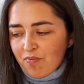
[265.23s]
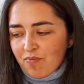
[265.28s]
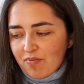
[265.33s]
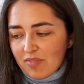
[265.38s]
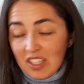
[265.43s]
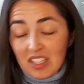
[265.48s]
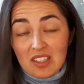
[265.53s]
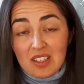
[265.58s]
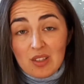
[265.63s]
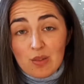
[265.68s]

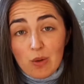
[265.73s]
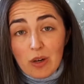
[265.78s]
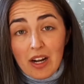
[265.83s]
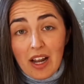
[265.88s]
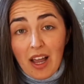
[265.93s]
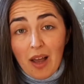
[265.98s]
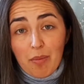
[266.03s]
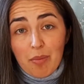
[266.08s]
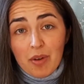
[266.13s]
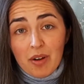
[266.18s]
this is what
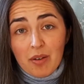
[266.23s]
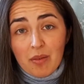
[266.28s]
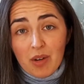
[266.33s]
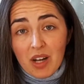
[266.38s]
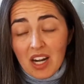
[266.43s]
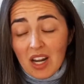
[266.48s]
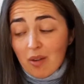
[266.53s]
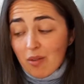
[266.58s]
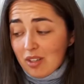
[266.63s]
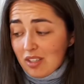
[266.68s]
happened when
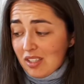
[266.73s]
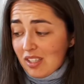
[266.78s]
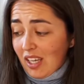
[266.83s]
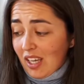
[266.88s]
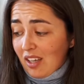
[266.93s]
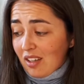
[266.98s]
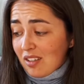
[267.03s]
I was sick.